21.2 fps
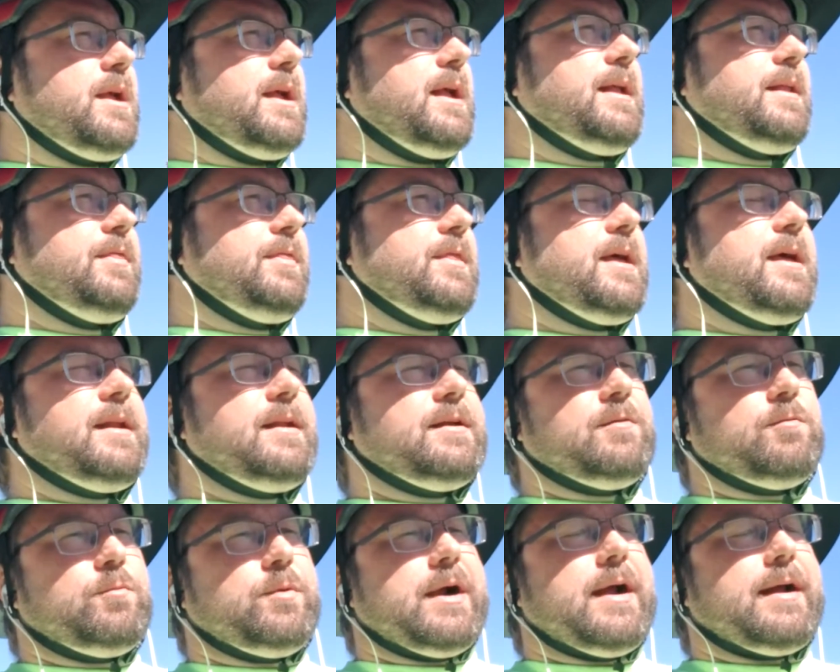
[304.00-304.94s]
and then
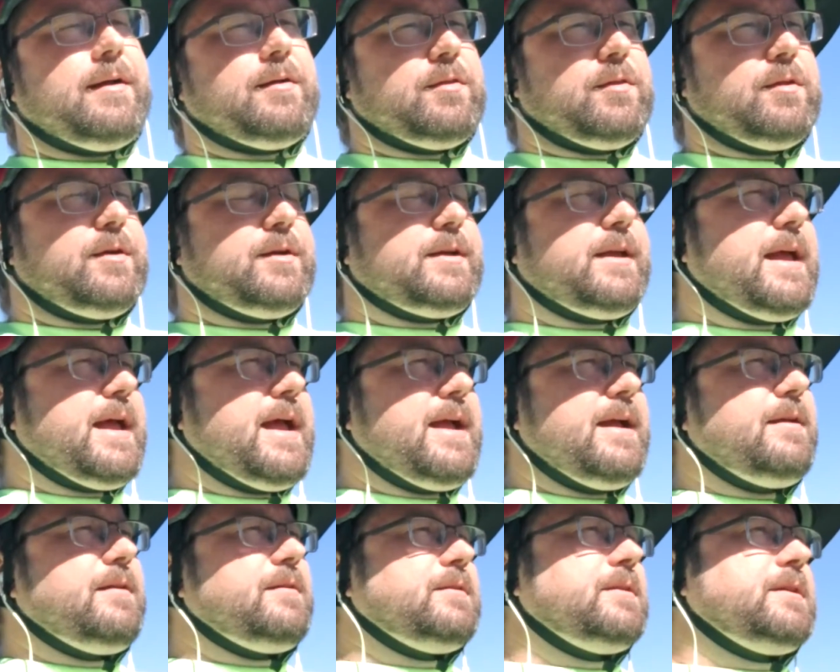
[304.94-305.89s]
a regular
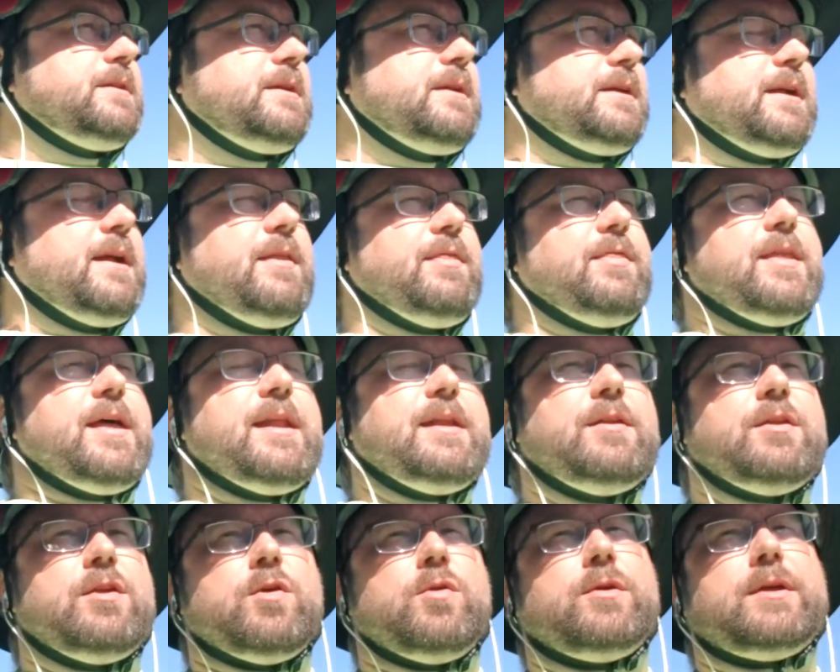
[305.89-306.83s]
cane. and
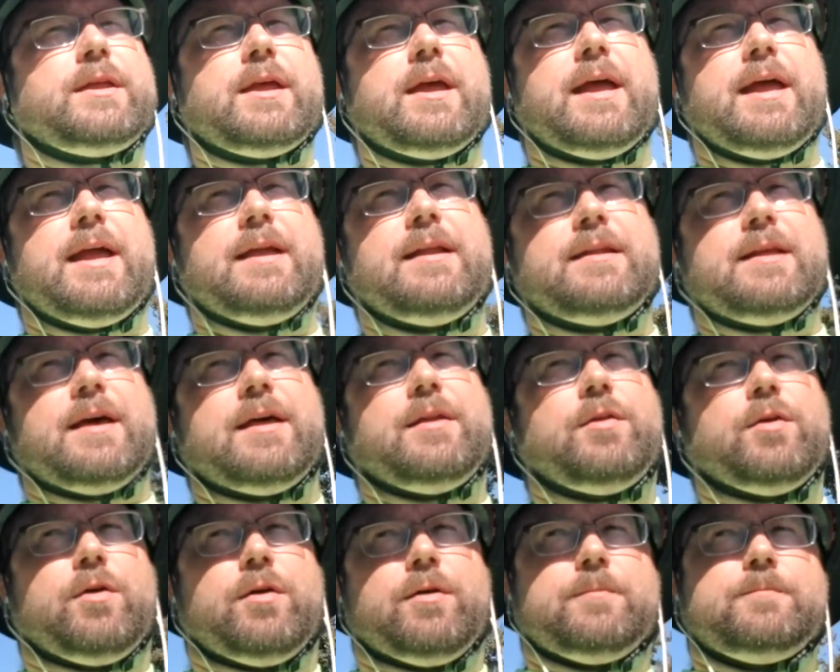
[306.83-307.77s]
then no cane
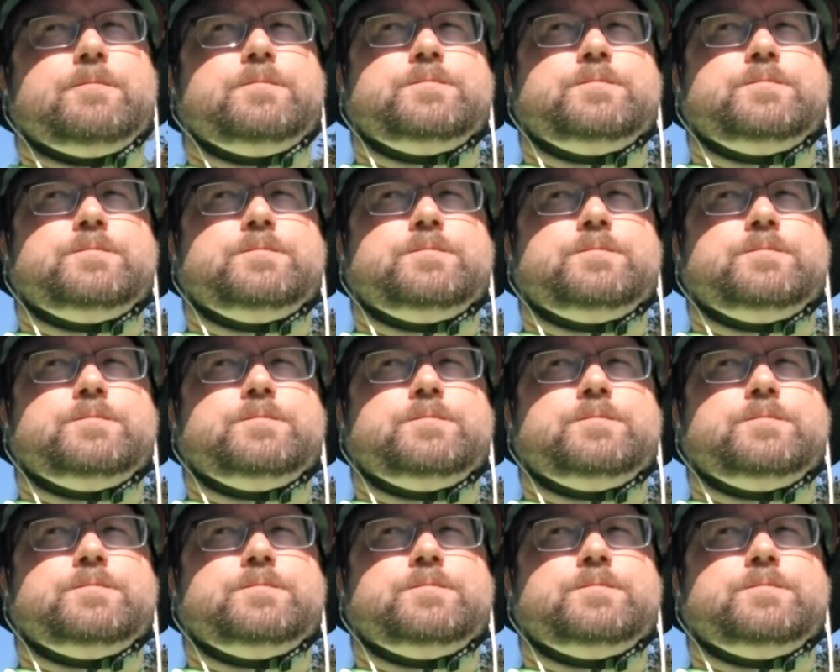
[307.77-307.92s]
at all.